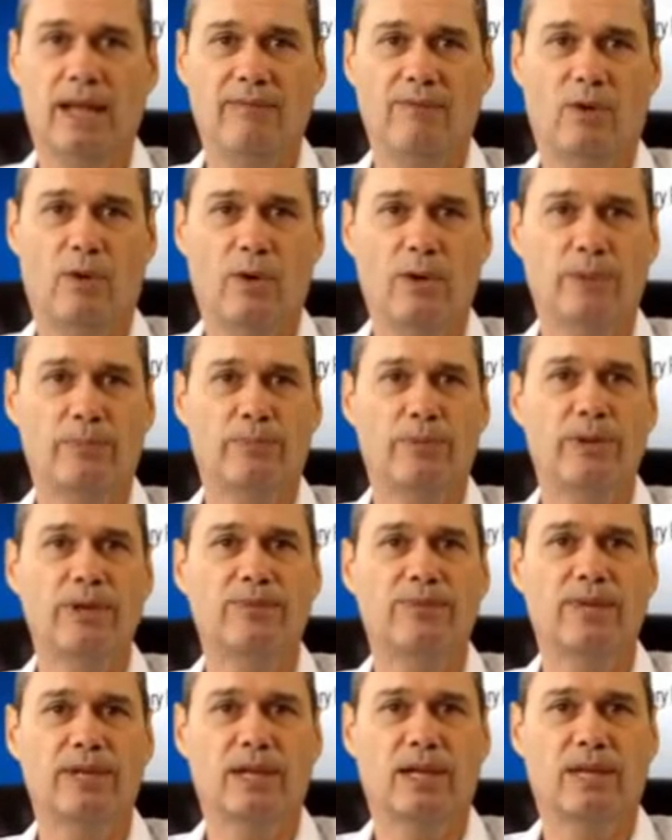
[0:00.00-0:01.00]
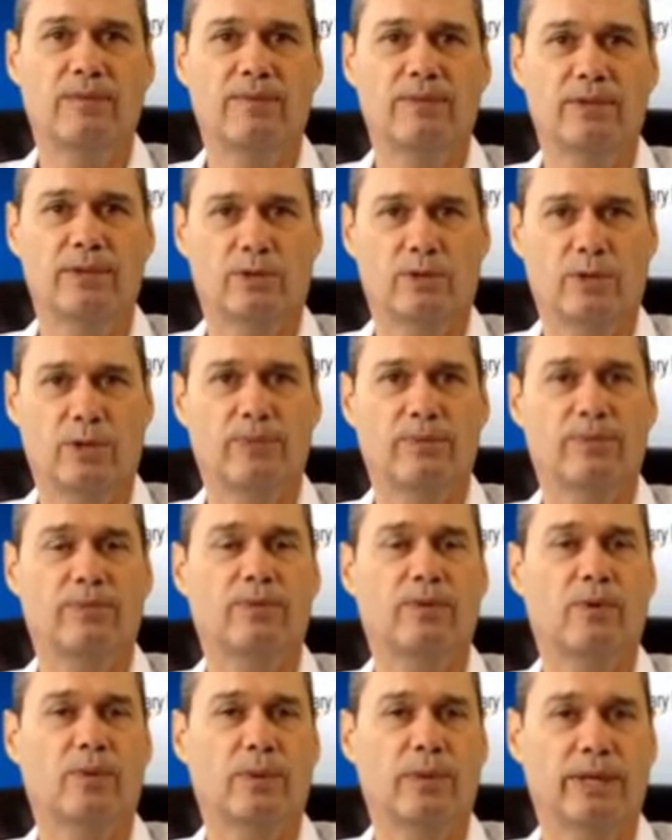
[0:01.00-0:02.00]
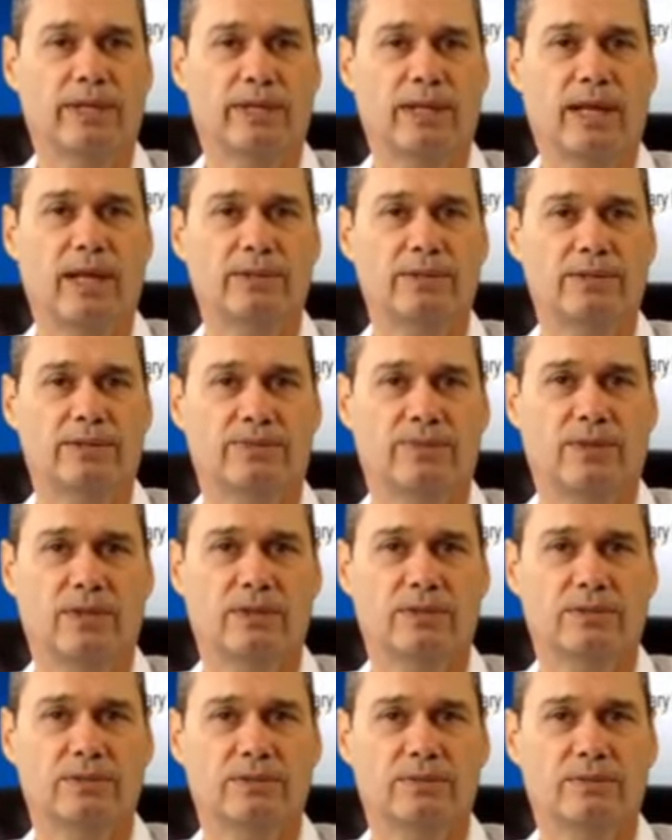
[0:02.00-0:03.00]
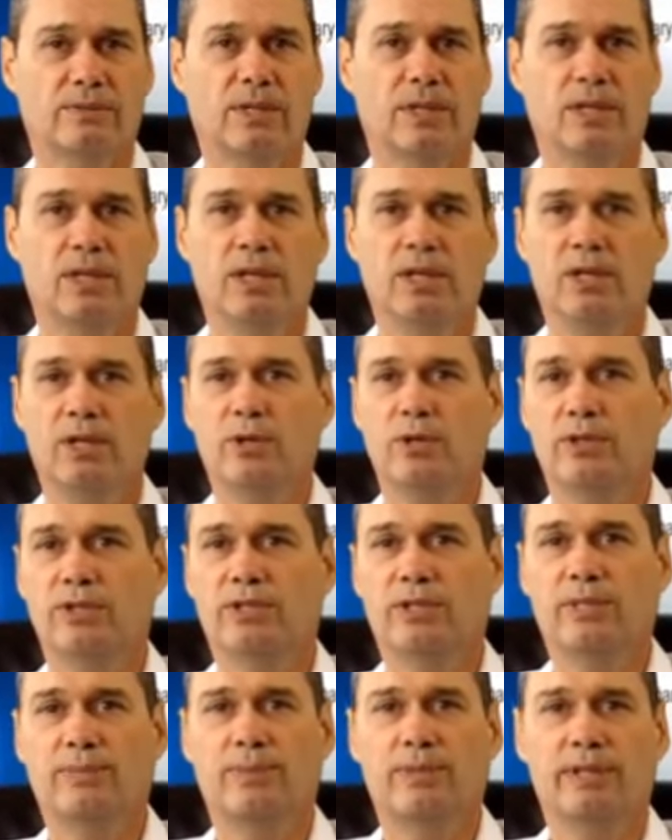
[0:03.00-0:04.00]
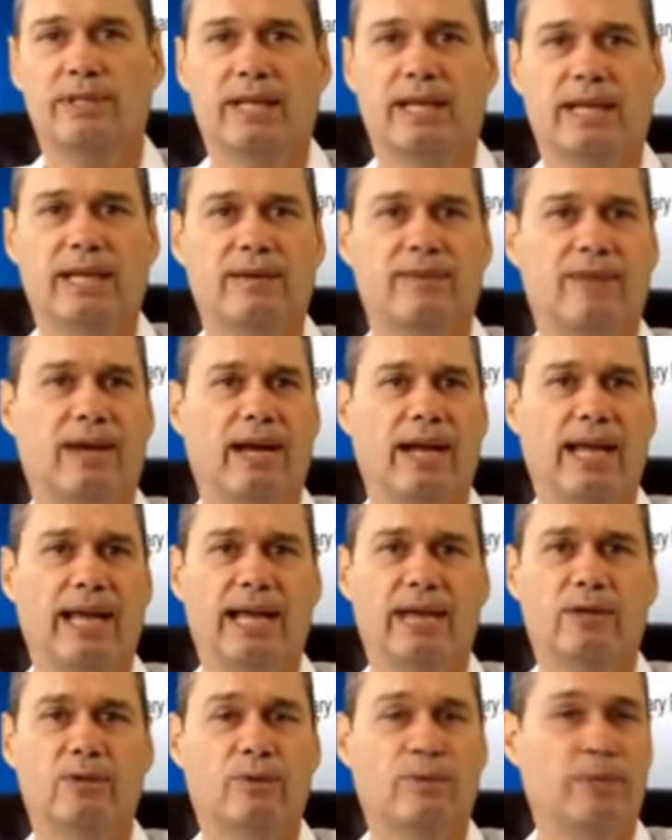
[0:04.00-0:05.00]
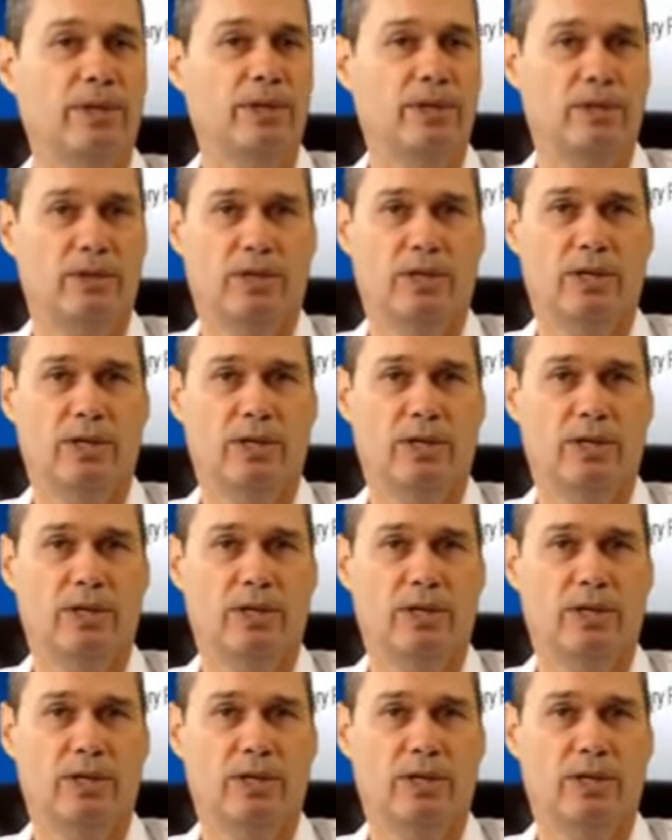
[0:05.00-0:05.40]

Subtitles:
And I've already briefly covered the treatment for erectile dysfunction. You can simply take a Viagra and be